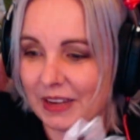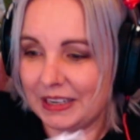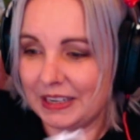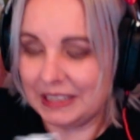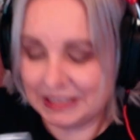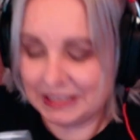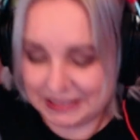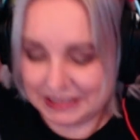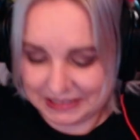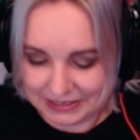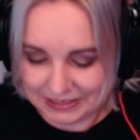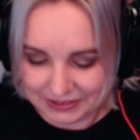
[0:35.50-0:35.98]

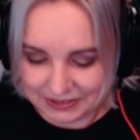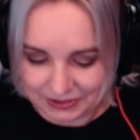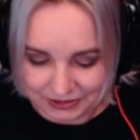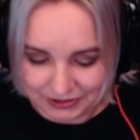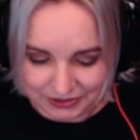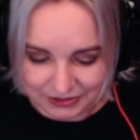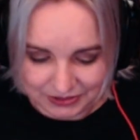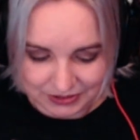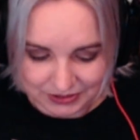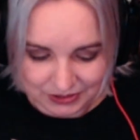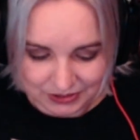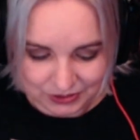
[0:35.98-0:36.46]
need
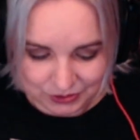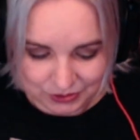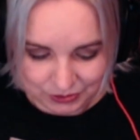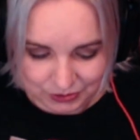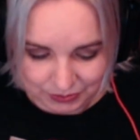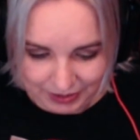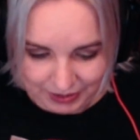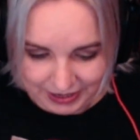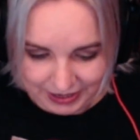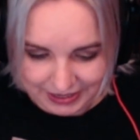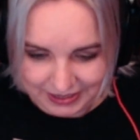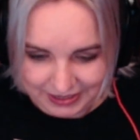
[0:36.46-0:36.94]
scissors? Do
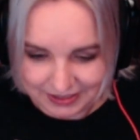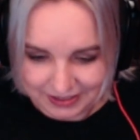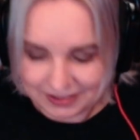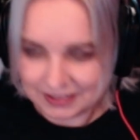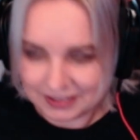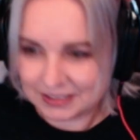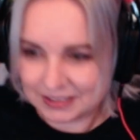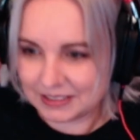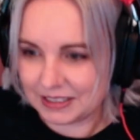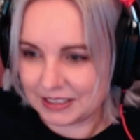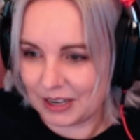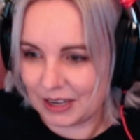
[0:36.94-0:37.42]
I?
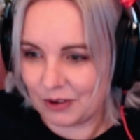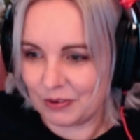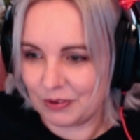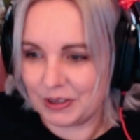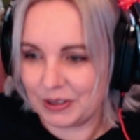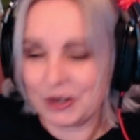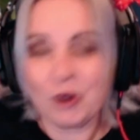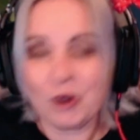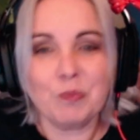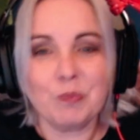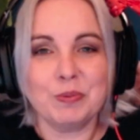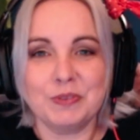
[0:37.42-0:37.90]
Because I
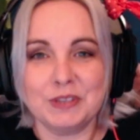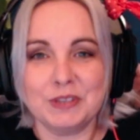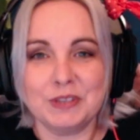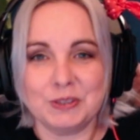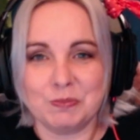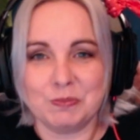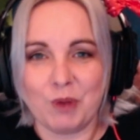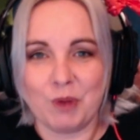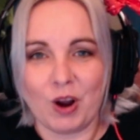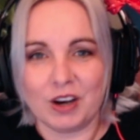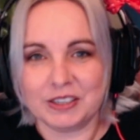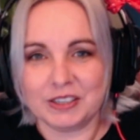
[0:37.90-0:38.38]
already opened this
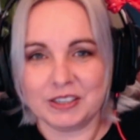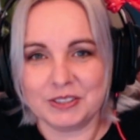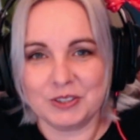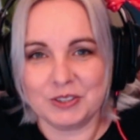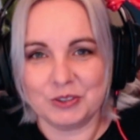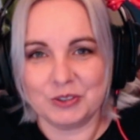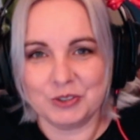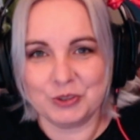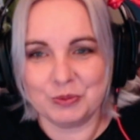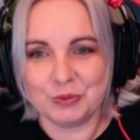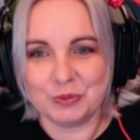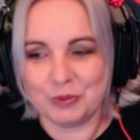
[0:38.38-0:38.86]
box,
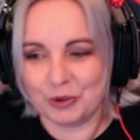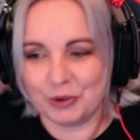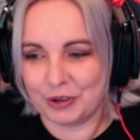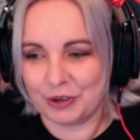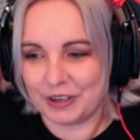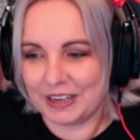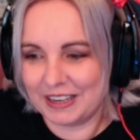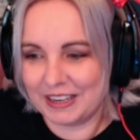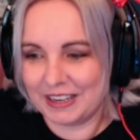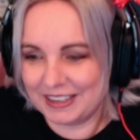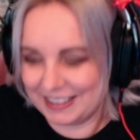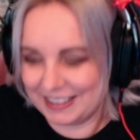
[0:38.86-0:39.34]
don't you worry.